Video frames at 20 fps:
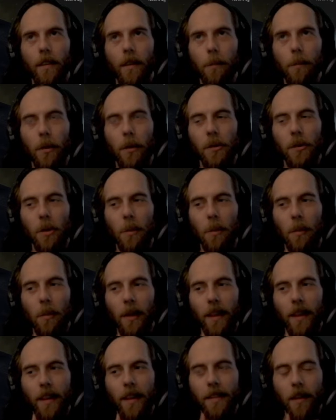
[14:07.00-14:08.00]

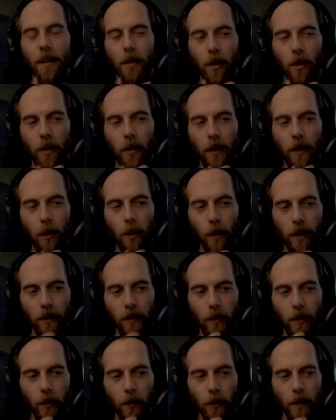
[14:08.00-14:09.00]
presumably that's not the only thing you want to
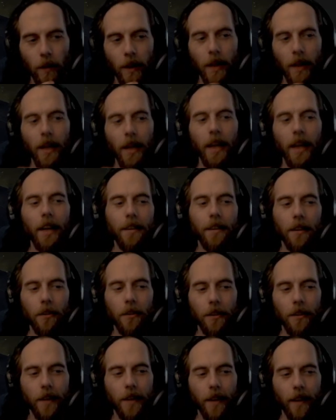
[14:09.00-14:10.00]
do. It is
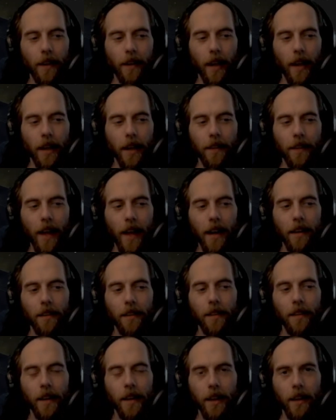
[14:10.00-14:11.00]
interesting that like that
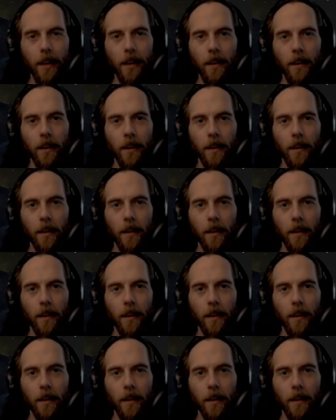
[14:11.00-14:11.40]
is a